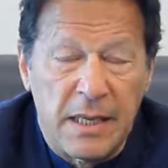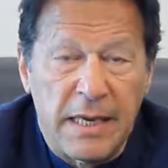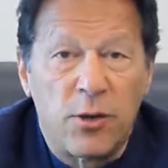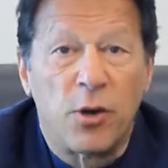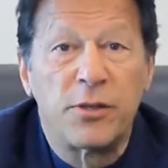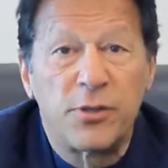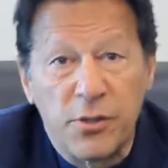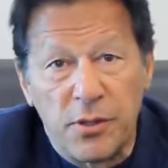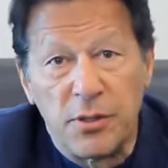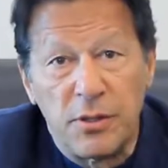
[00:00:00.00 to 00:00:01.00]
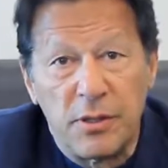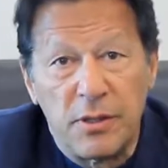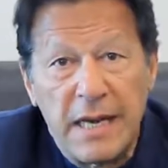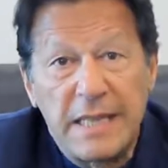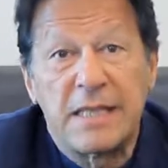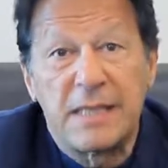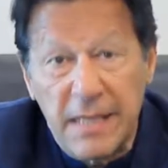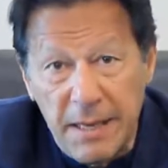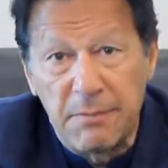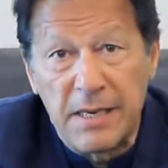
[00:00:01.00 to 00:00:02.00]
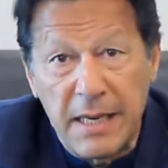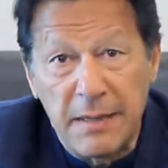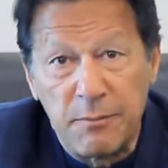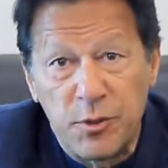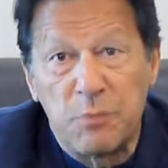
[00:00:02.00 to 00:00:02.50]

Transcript: and also at the same time